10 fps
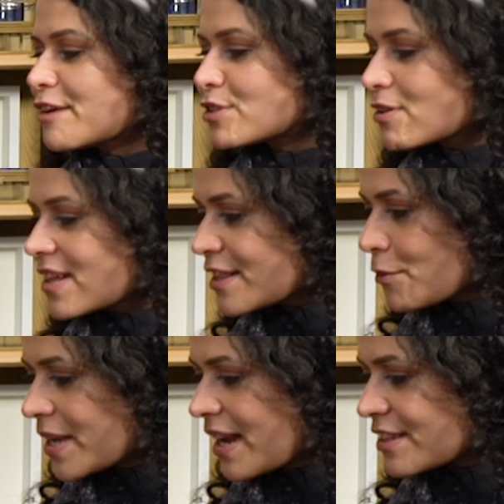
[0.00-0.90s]
I'm so glad
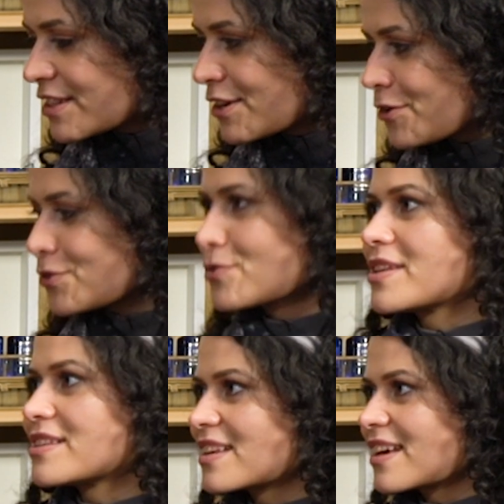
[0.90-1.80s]
that we got to go through
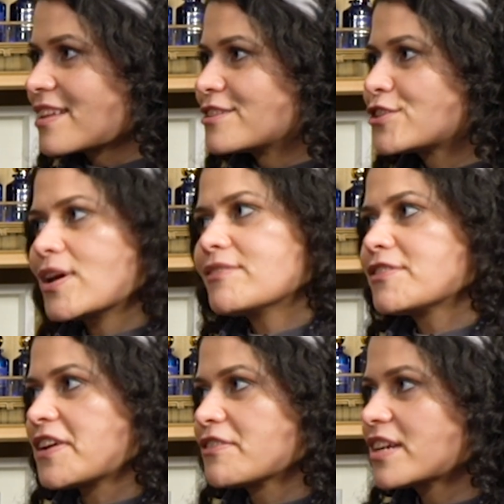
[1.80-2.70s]
these together. Do you have a
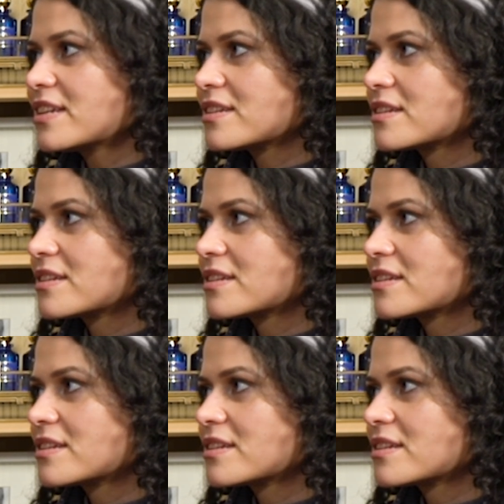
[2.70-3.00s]
favorite?